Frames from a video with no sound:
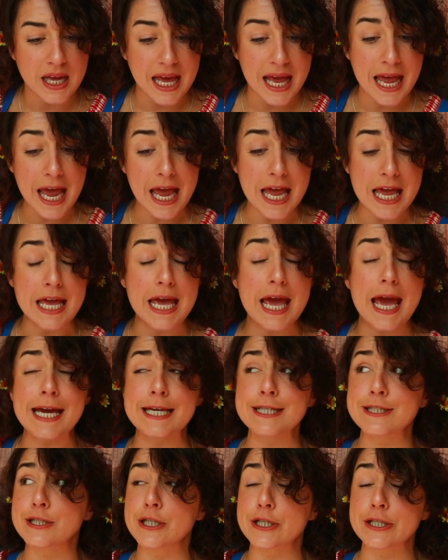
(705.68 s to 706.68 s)
He
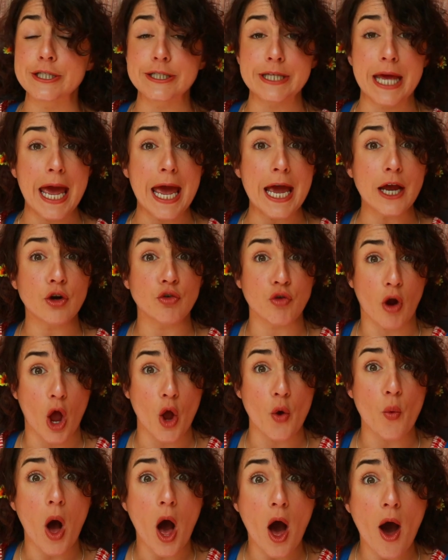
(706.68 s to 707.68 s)
is the
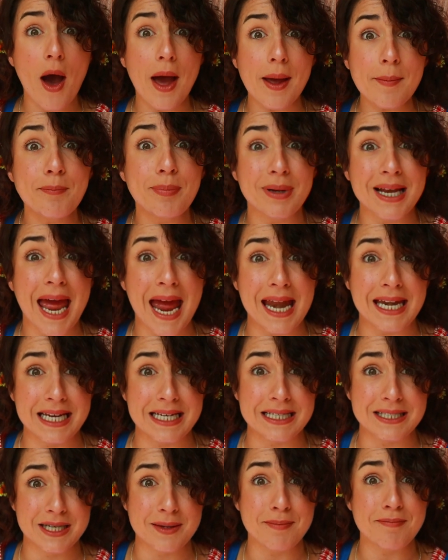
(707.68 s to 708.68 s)
scarecrow I'm
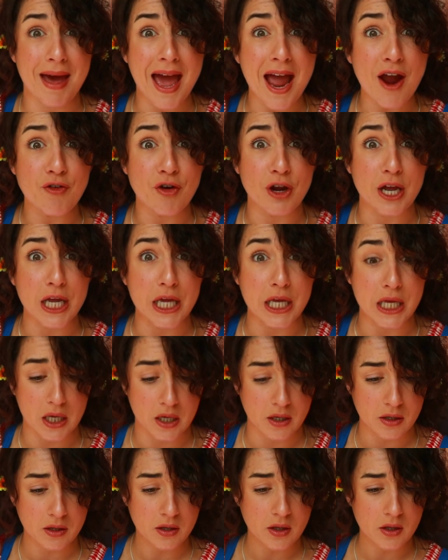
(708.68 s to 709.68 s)
planning to marry.
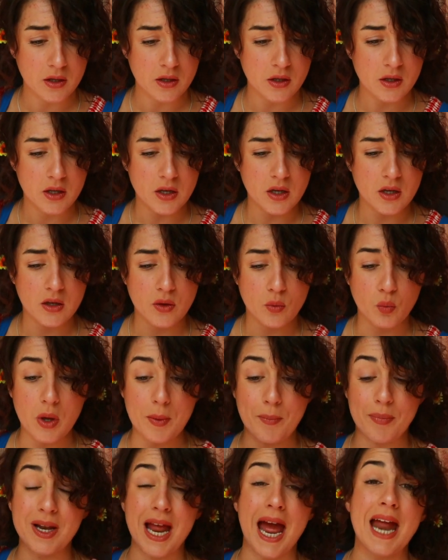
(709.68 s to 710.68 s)
We're
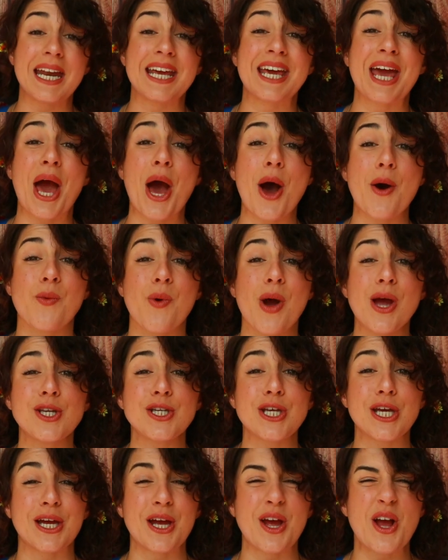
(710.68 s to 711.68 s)
planning our
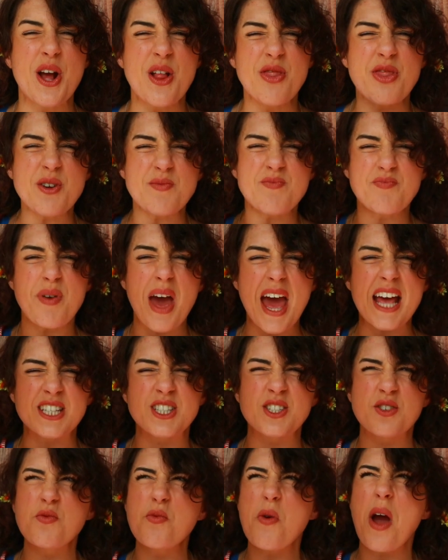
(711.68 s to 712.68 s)
wedding, the
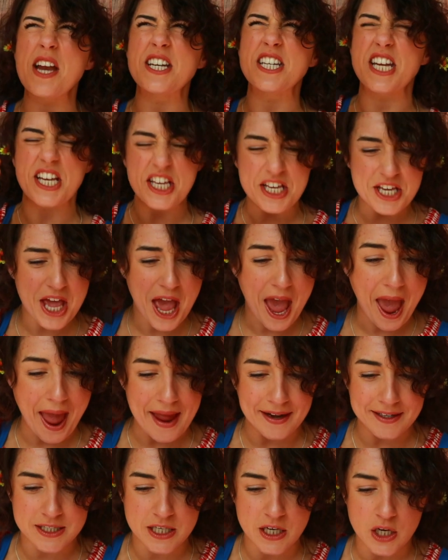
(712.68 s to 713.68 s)
best wedding
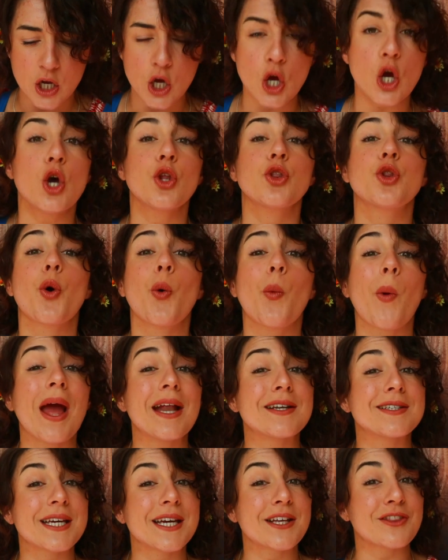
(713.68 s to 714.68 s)
yet. The
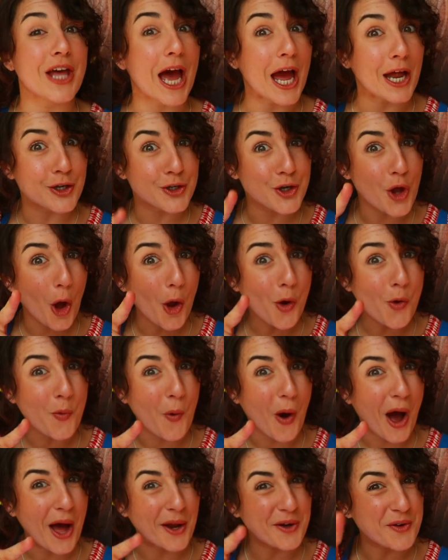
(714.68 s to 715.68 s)
wedding that no
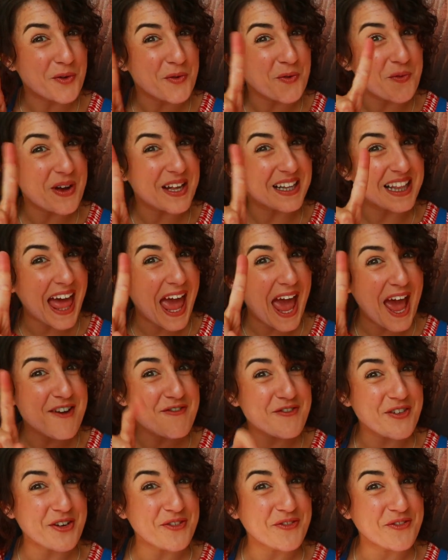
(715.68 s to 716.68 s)
one will
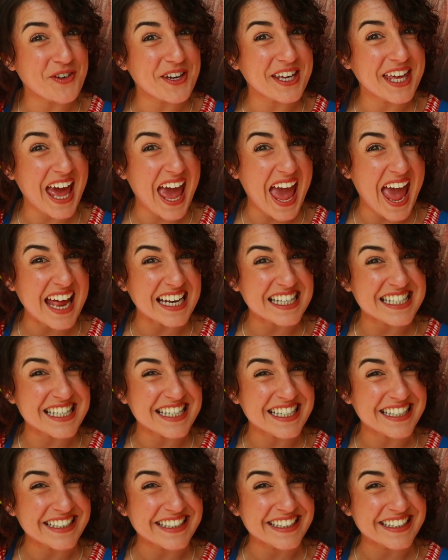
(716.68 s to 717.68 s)
ever forget.
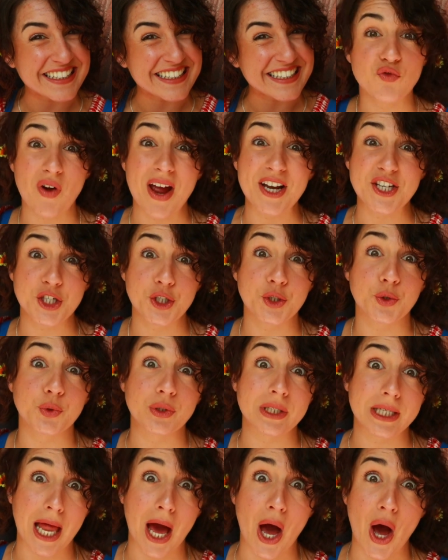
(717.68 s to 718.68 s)

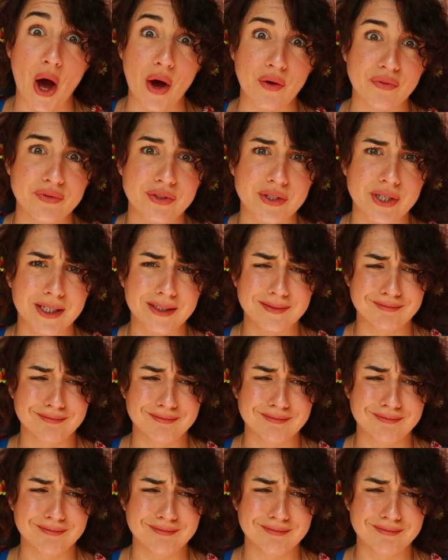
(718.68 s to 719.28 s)
Reginald laughed.